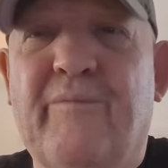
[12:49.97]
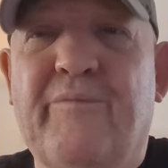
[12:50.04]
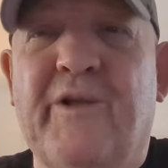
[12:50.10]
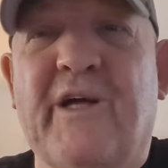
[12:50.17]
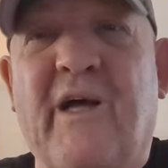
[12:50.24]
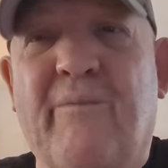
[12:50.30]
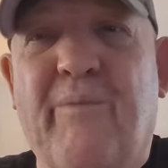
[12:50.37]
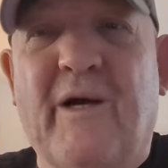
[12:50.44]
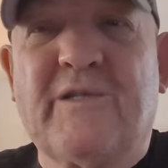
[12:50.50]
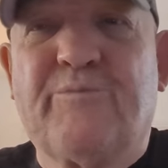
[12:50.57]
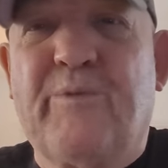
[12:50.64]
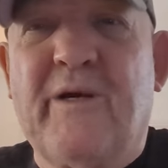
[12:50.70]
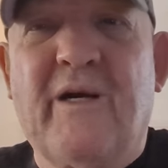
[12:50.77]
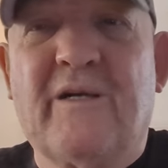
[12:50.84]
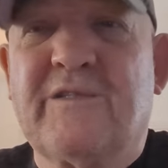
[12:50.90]
Nicky bashed
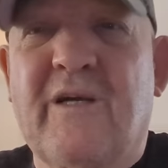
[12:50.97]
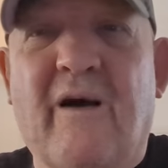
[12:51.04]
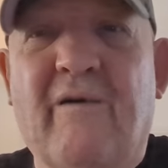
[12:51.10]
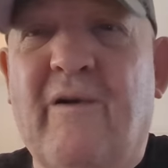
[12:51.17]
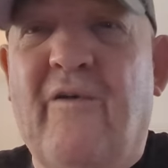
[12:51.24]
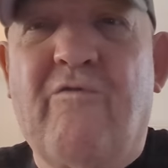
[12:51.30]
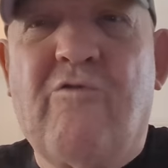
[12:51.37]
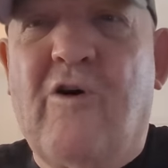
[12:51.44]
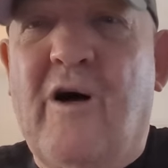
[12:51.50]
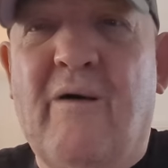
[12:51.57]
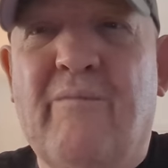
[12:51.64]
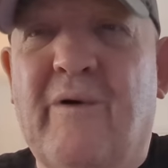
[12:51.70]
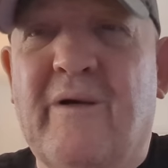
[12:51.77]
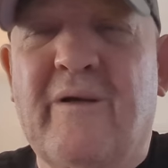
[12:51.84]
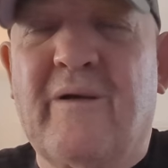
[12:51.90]
Peter Sutcliffe right
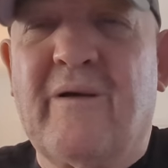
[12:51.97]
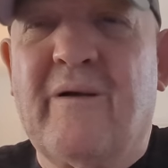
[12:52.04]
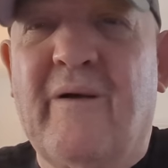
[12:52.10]
up, mate.